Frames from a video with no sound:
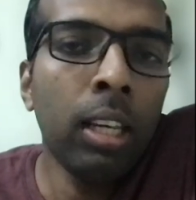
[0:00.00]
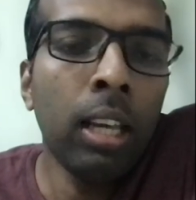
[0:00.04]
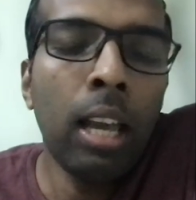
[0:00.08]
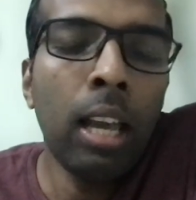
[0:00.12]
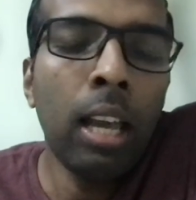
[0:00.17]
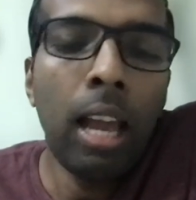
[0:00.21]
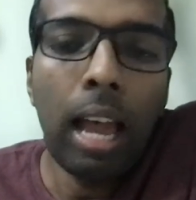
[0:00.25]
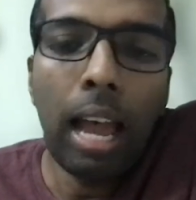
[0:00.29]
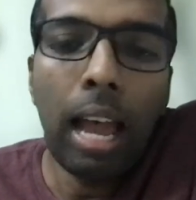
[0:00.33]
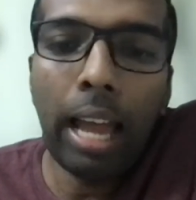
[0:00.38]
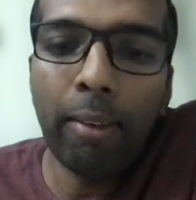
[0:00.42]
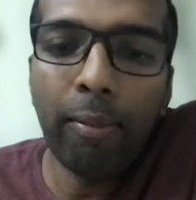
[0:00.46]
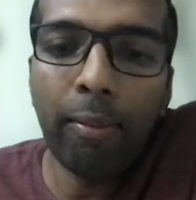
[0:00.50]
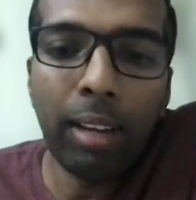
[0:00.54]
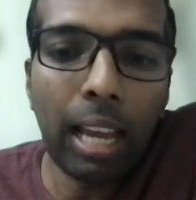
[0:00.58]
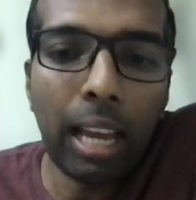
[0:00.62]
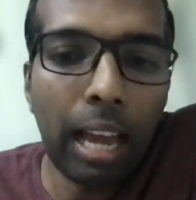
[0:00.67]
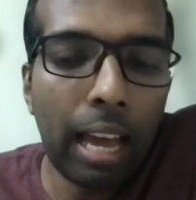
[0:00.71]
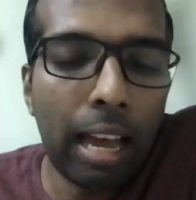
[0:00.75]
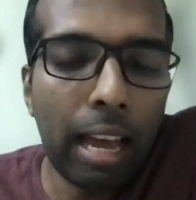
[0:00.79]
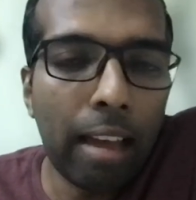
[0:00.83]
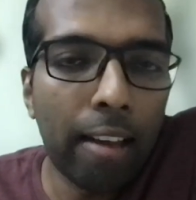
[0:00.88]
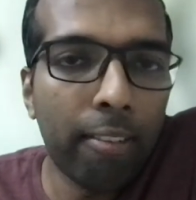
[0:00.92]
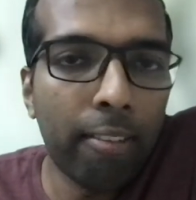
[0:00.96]
And we
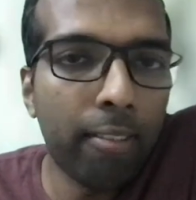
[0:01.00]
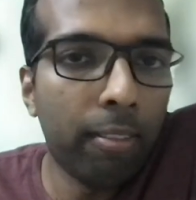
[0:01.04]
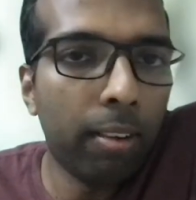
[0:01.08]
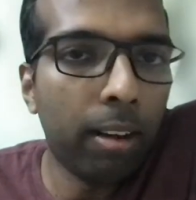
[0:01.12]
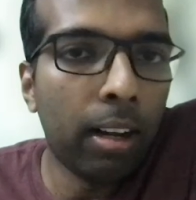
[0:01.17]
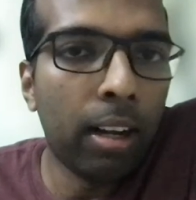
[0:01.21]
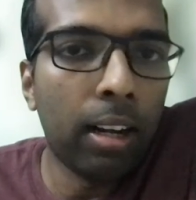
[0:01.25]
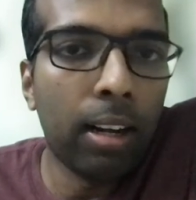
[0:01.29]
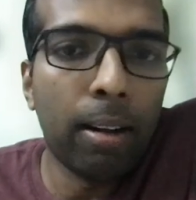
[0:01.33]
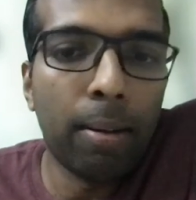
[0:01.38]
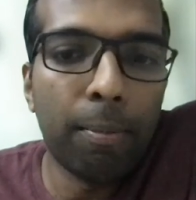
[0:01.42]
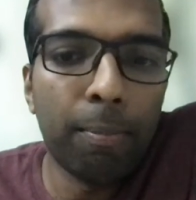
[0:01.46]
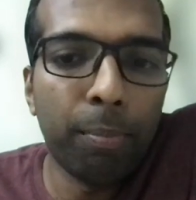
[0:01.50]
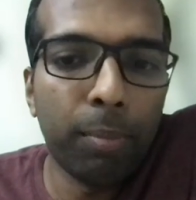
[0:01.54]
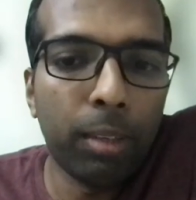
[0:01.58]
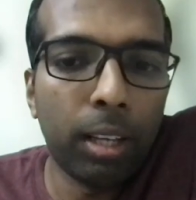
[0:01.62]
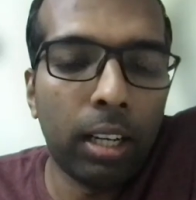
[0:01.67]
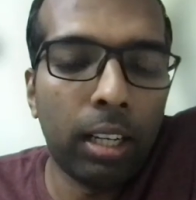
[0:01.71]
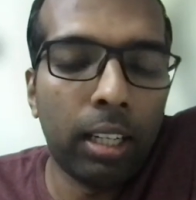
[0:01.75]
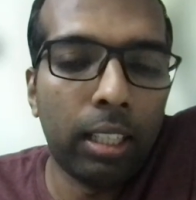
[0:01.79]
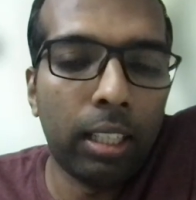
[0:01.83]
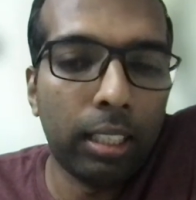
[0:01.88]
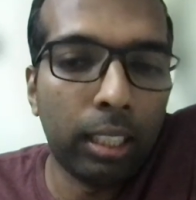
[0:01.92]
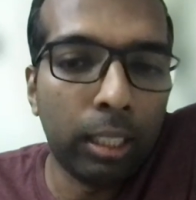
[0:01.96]
have,
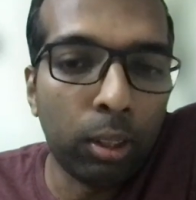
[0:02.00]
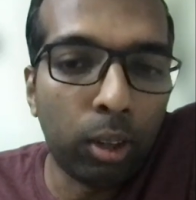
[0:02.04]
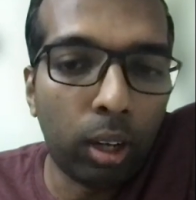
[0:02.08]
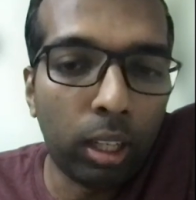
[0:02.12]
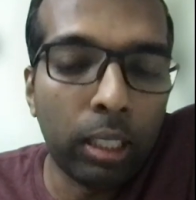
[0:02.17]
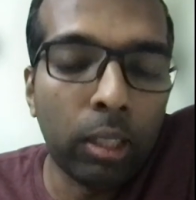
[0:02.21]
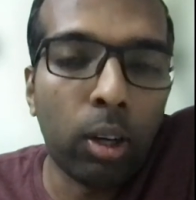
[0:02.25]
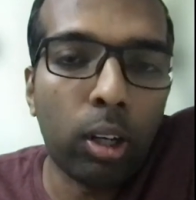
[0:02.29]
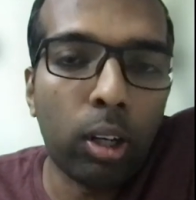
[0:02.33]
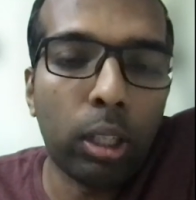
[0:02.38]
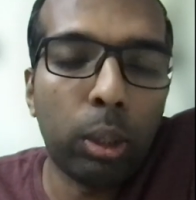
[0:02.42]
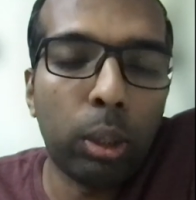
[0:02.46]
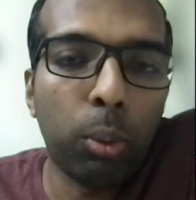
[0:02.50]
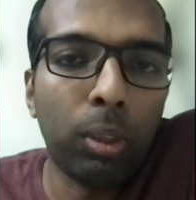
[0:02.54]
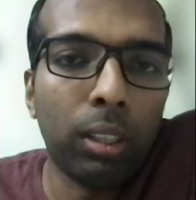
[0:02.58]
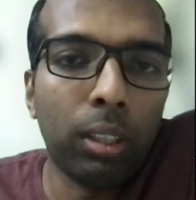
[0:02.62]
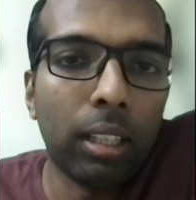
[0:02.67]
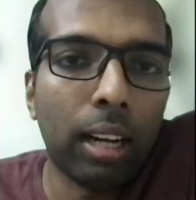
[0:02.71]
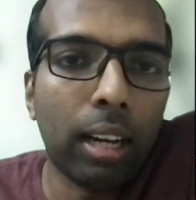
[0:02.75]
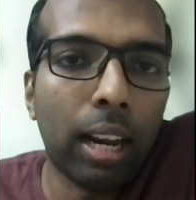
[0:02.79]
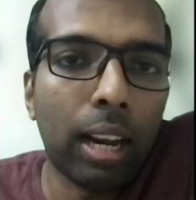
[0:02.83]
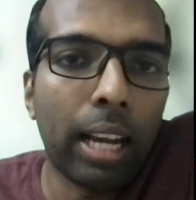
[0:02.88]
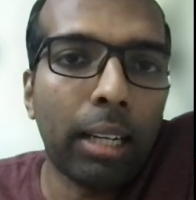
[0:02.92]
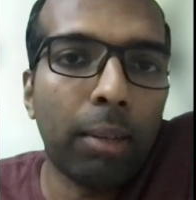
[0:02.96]
in order to
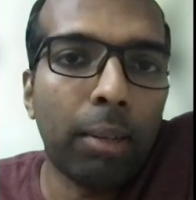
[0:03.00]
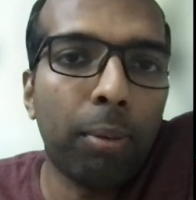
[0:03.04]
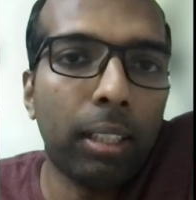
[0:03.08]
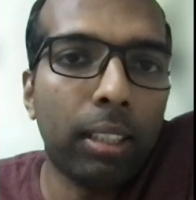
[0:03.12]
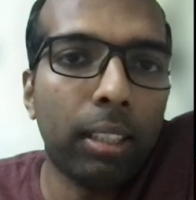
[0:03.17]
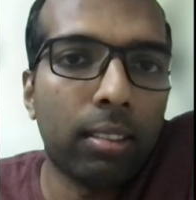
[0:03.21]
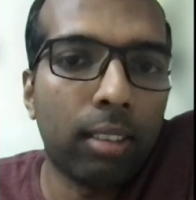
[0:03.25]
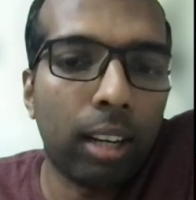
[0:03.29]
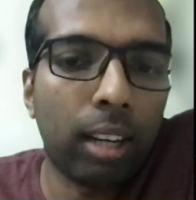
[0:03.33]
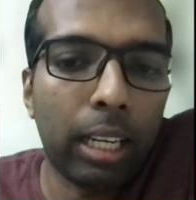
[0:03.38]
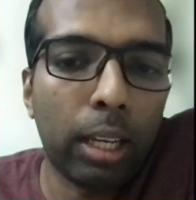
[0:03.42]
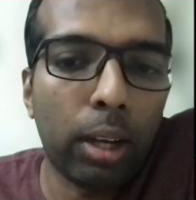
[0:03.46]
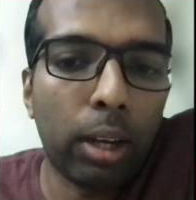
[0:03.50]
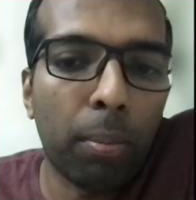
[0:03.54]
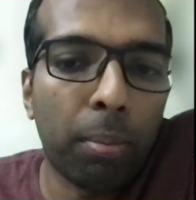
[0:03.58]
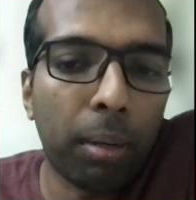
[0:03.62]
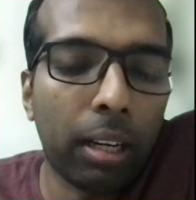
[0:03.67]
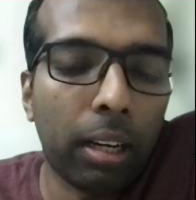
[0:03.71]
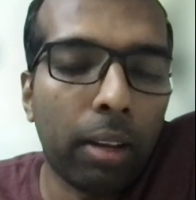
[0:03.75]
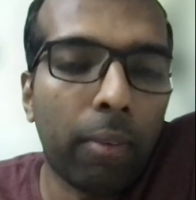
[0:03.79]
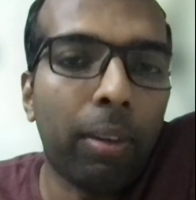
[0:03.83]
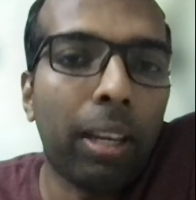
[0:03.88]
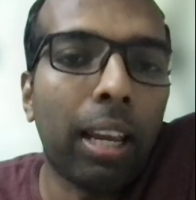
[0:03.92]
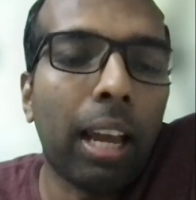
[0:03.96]
interact with training operator,
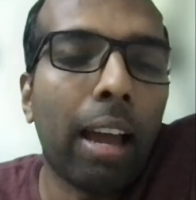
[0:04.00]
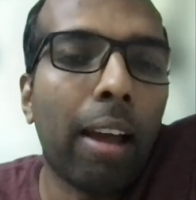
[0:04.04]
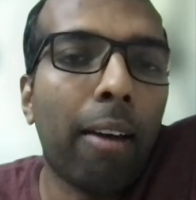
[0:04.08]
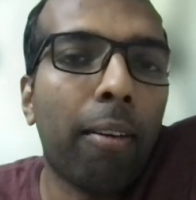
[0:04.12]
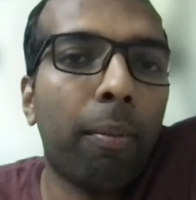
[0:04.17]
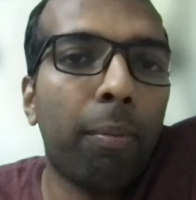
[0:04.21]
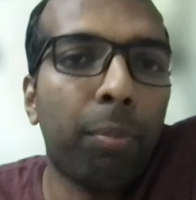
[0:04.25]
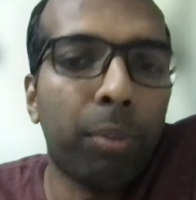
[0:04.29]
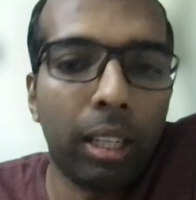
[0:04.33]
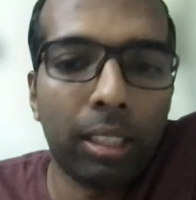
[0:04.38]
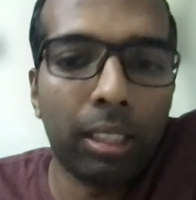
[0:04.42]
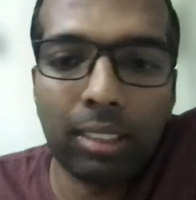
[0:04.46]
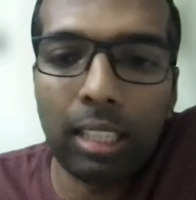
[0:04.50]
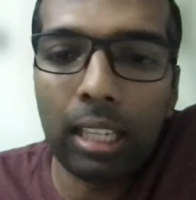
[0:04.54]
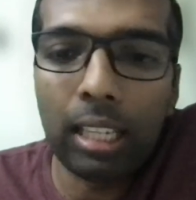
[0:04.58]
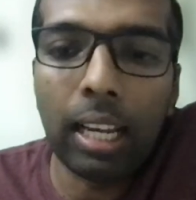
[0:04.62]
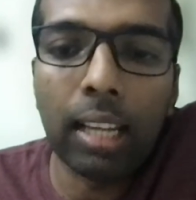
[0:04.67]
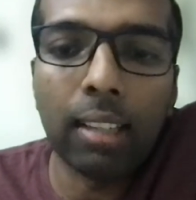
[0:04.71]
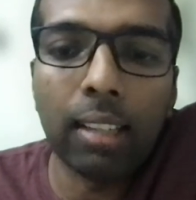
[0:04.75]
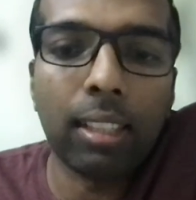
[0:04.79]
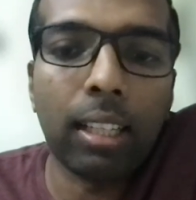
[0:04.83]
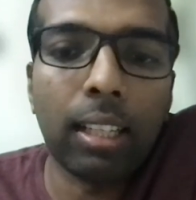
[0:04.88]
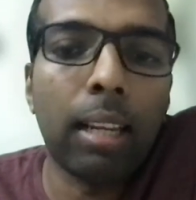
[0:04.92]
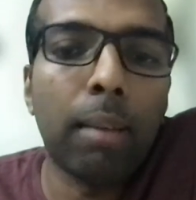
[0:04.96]
we have SDKs
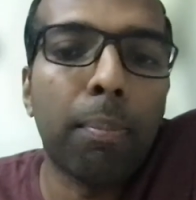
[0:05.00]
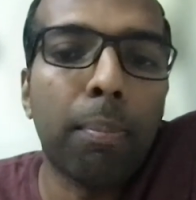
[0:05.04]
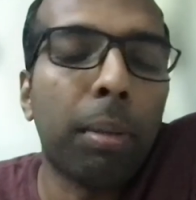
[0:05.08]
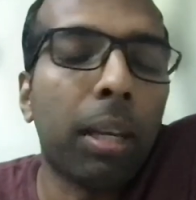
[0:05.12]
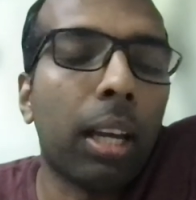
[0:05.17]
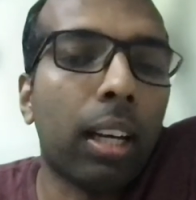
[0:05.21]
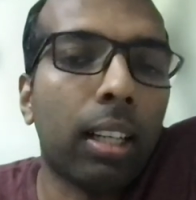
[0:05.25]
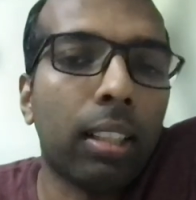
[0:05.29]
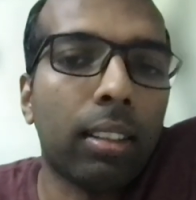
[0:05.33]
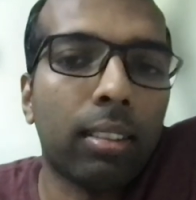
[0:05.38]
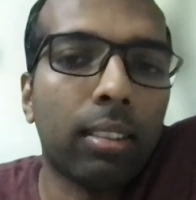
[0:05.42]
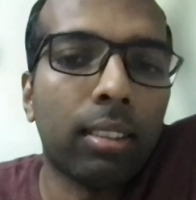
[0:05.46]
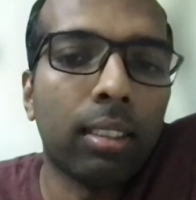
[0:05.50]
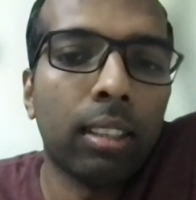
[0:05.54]
and APIs.